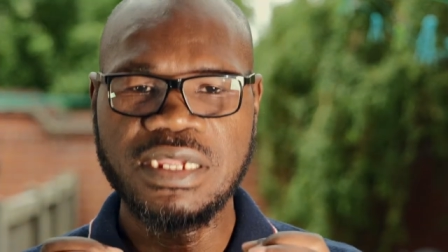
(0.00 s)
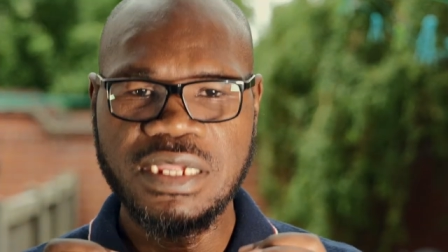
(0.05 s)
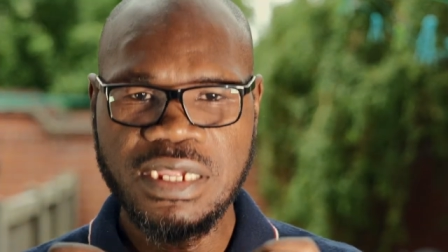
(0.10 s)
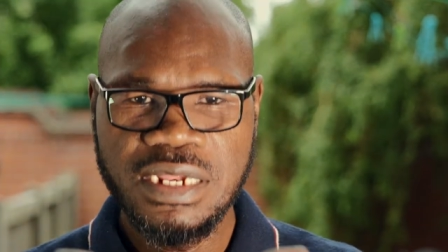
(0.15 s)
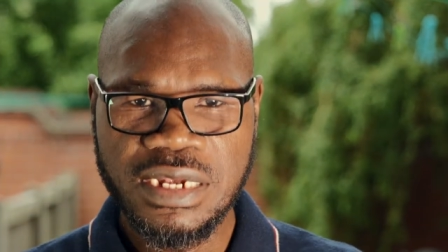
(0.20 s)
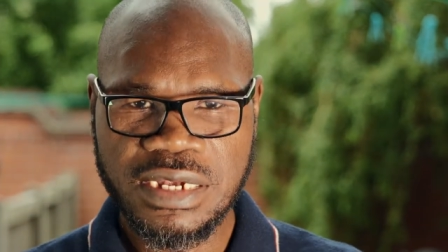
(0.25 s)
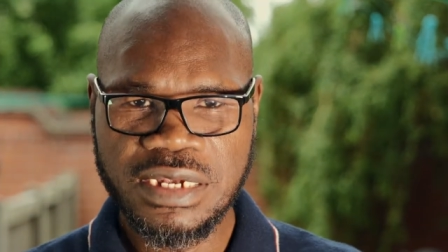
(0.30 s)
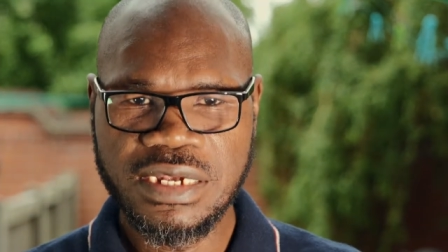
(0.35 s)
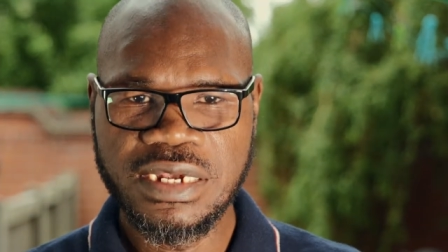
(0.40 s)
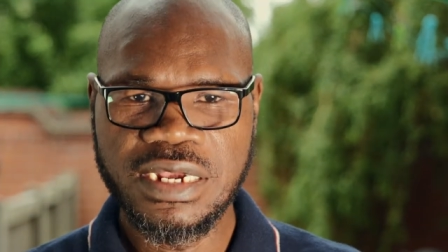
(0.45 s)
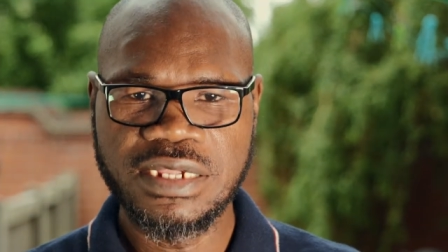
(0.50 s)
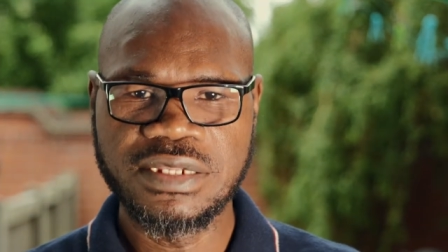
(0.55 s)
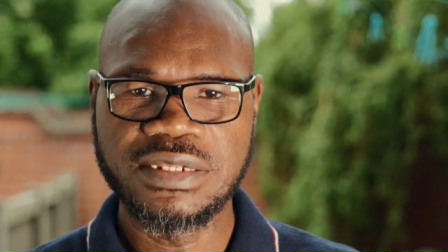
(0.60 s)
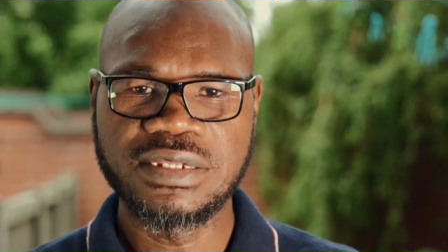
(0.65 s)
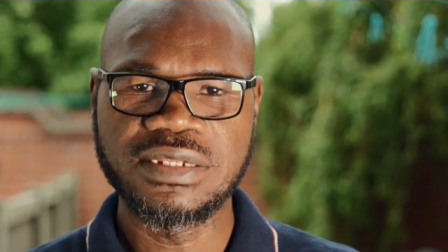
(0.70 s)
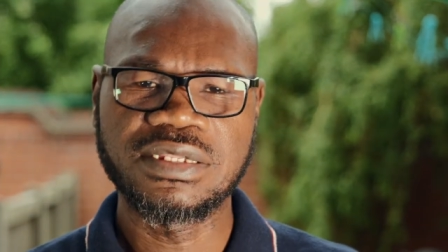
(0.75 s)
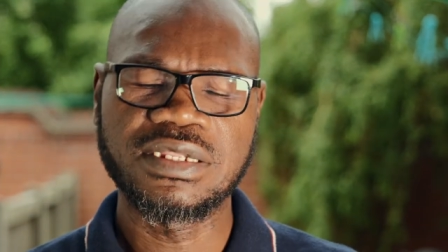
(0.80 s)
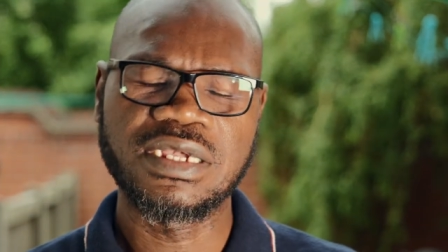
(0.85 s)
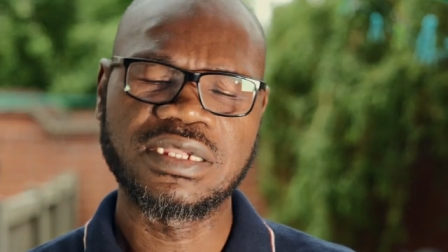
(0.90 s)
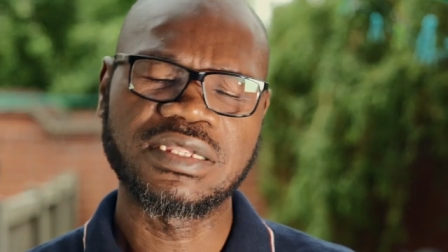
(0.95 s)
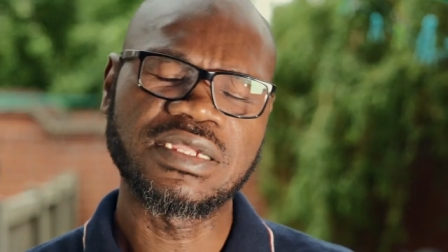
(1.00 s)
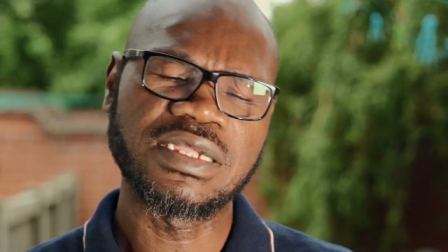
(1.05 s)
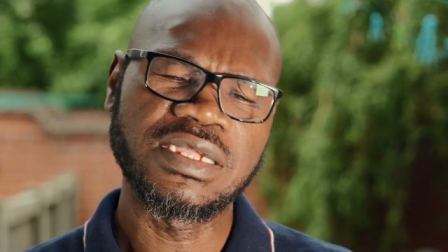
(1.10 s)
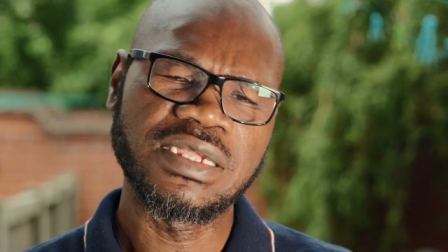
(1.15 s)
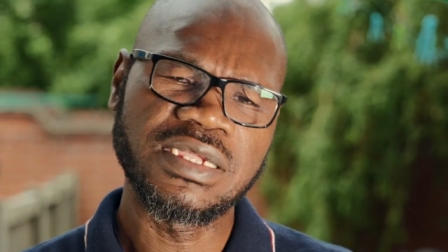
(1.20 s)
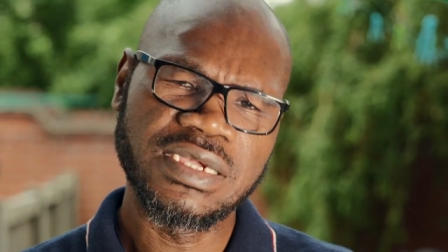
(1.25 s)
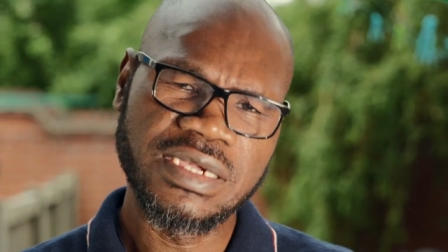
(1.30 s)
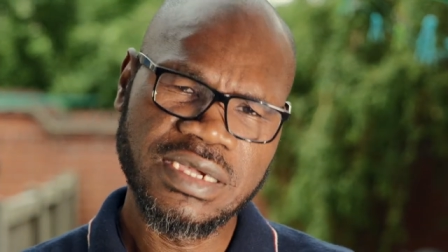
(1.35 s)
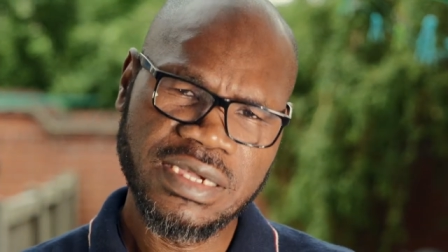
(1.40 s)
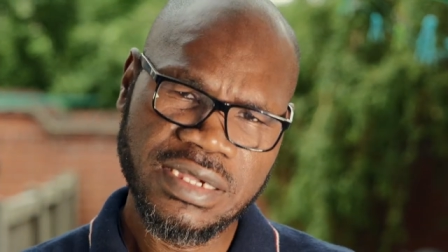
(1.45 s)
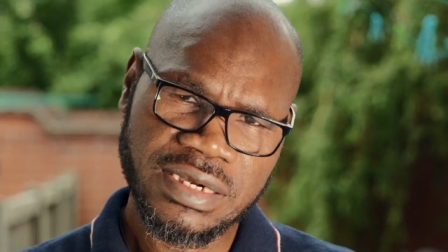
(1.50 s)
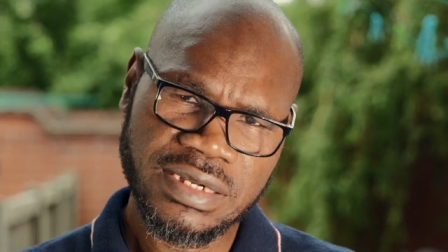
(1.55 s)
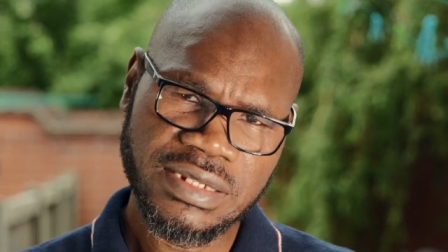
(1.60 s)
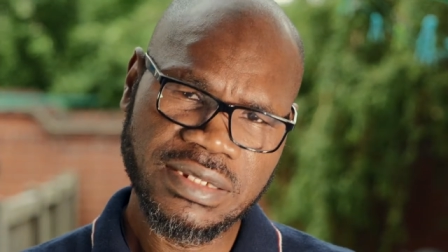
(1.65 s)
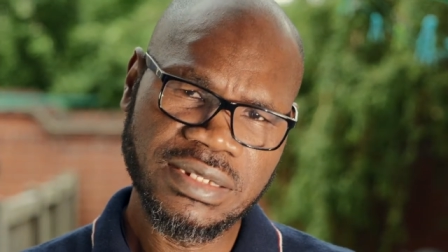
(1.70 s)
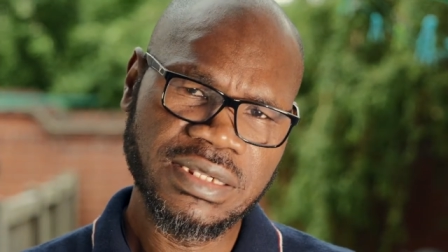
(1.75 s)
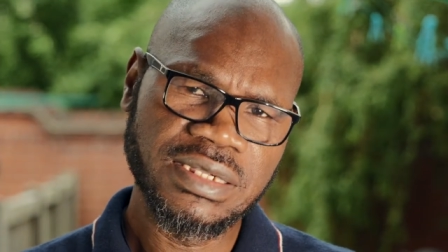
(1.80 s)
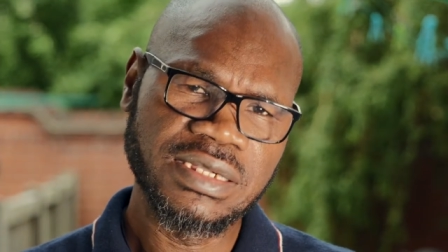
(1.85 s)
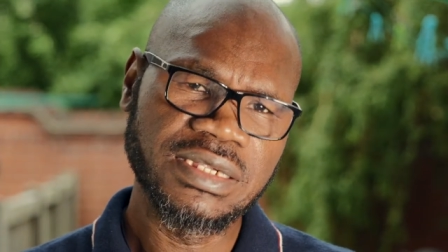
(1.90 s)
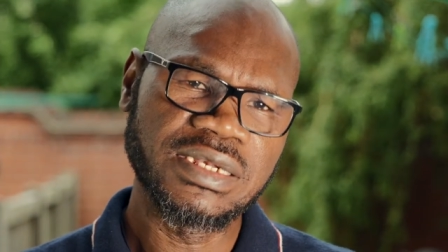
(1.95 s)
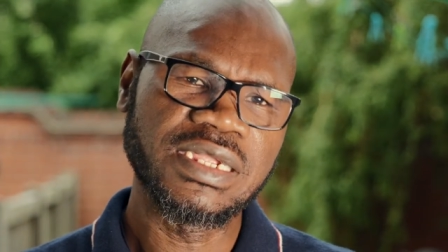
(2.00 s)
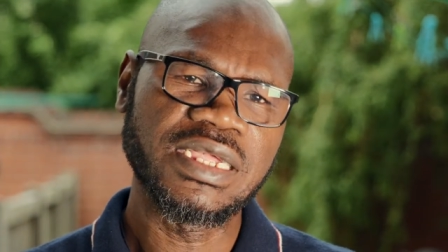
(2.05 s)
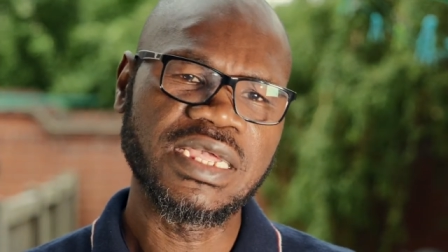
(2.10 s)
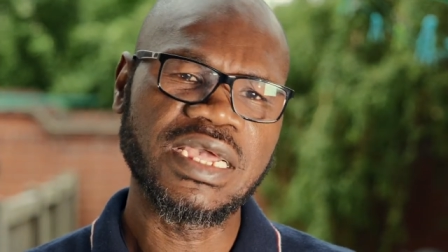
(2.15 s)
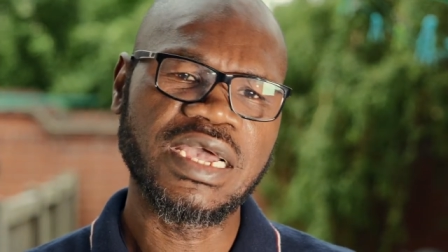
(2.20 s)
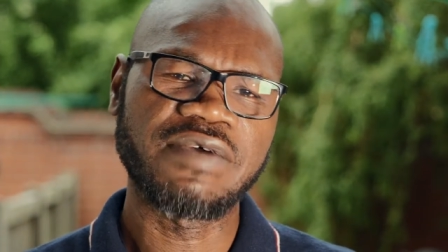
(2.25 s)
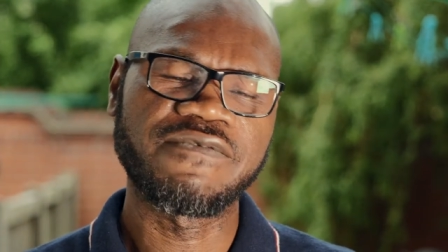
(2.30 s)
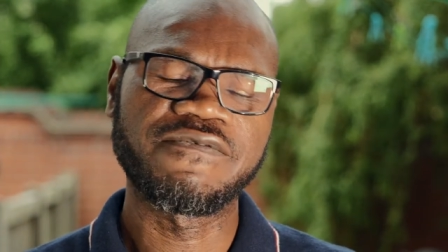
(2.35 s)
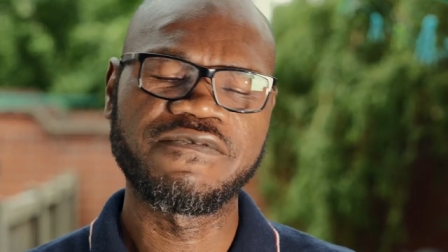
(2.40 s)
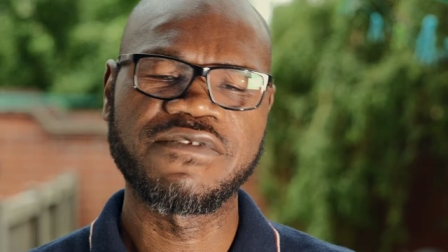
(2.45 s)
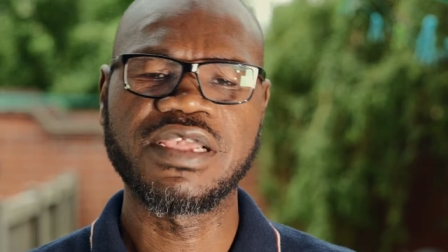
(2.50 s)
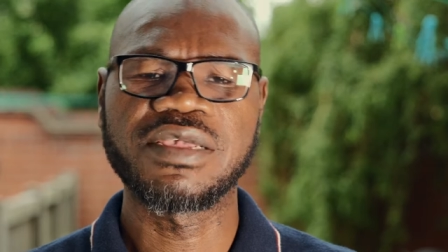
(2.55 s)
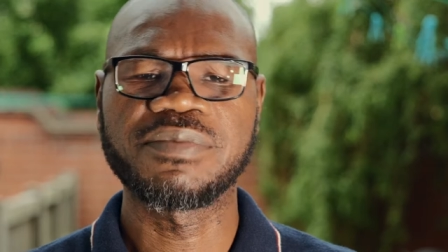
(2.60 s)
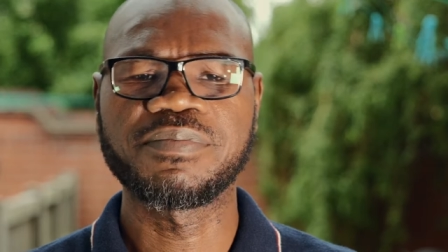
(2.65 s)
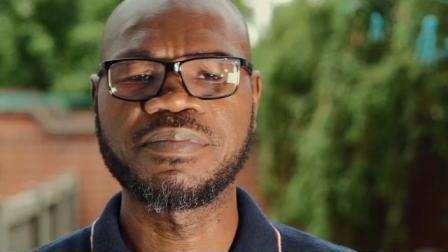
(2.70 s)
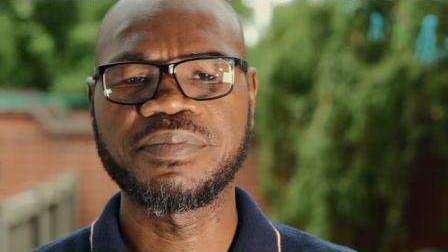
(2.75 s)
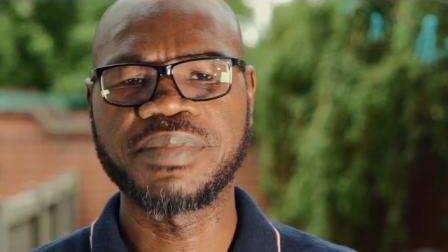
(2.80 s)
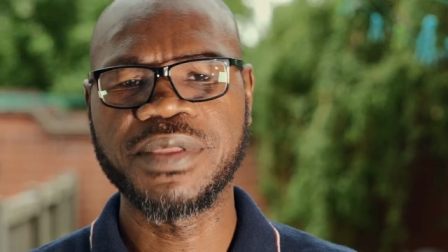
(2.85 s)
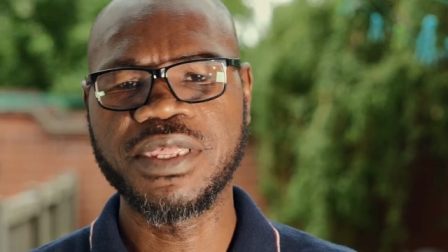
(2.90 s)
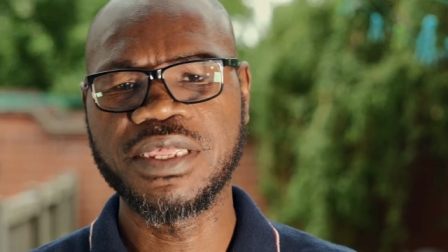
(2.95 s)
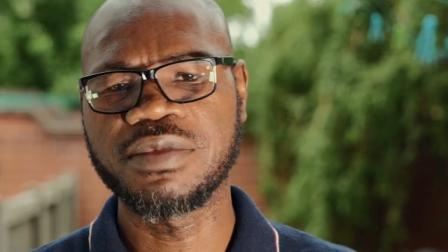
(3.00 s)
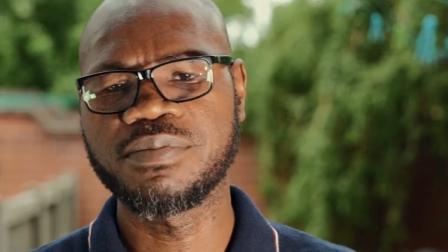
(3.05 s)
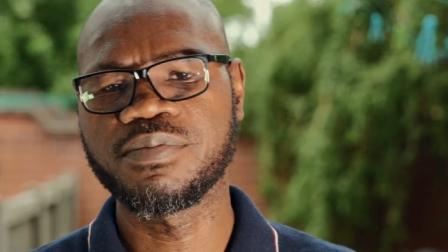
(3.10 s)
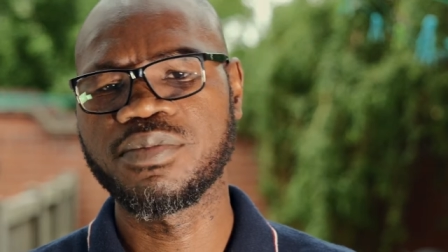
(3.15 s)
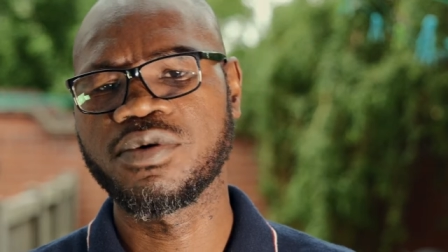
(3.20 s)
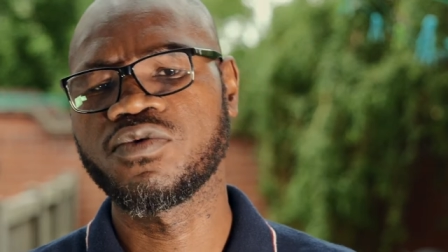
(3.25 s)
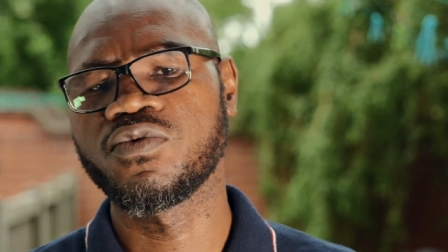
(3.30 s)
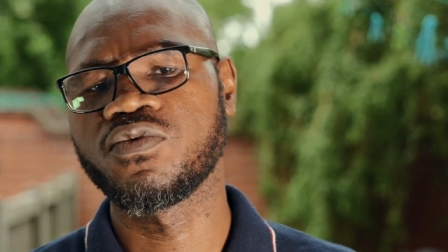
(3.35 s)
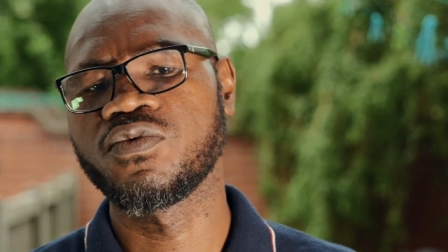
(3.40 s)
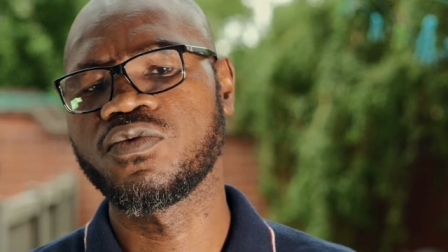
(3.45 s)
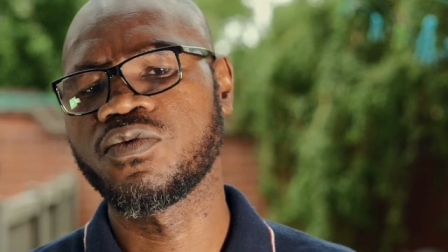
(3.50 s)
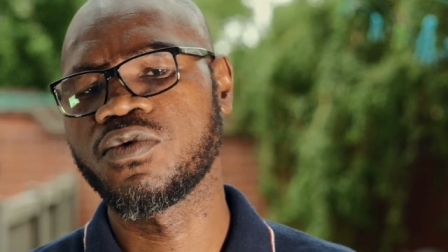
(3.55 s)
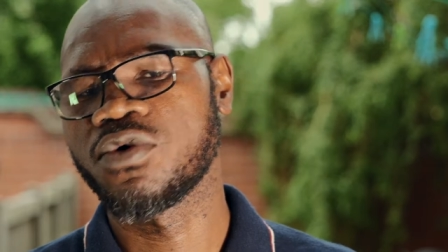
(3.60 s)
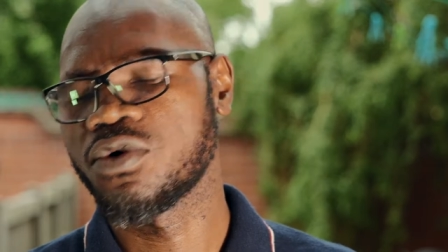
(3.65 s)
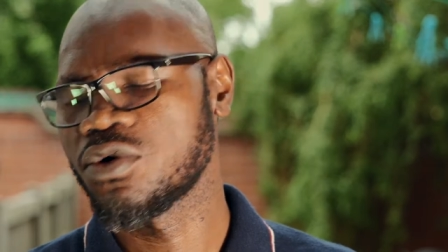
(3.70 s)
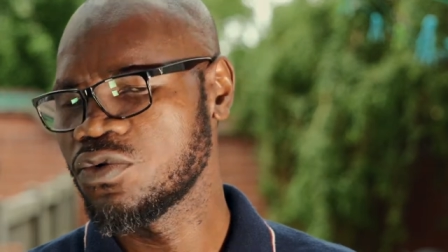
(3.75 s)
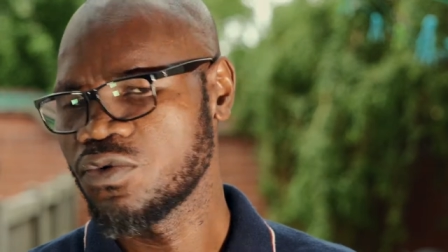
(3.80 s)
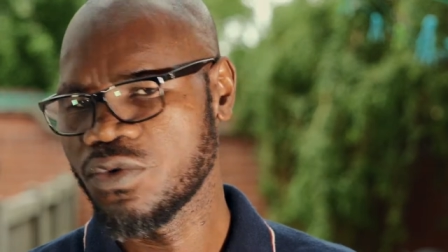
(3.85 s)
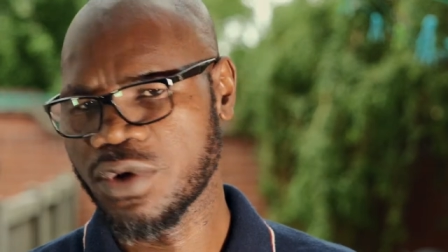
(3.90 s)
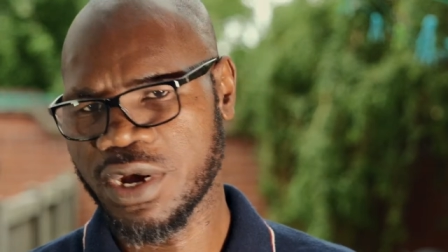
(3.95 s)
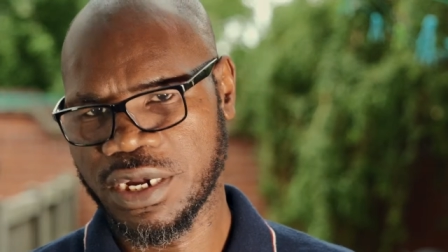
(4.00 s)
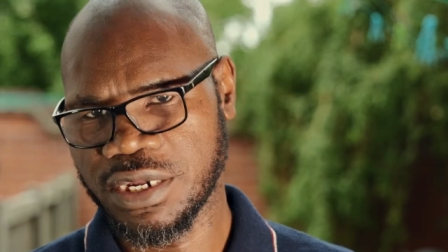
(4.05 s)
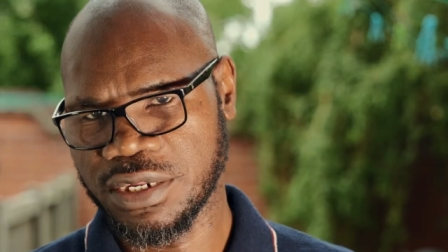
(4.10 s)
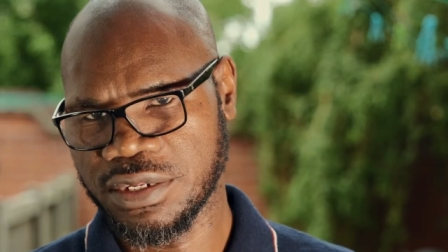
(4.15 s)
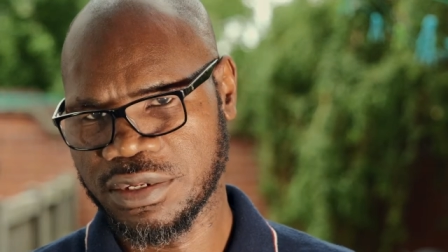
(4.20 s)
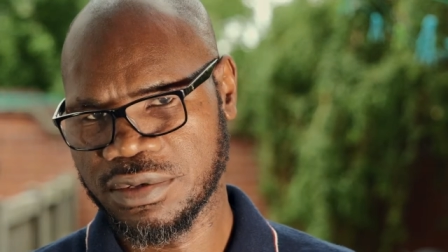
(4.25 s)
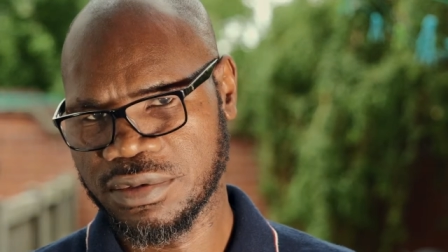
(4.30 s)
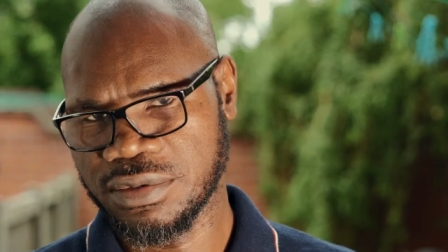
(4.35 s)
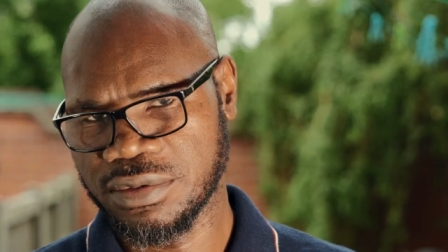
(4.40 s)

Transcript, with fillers: illness that increasingly afflicts people worldwide,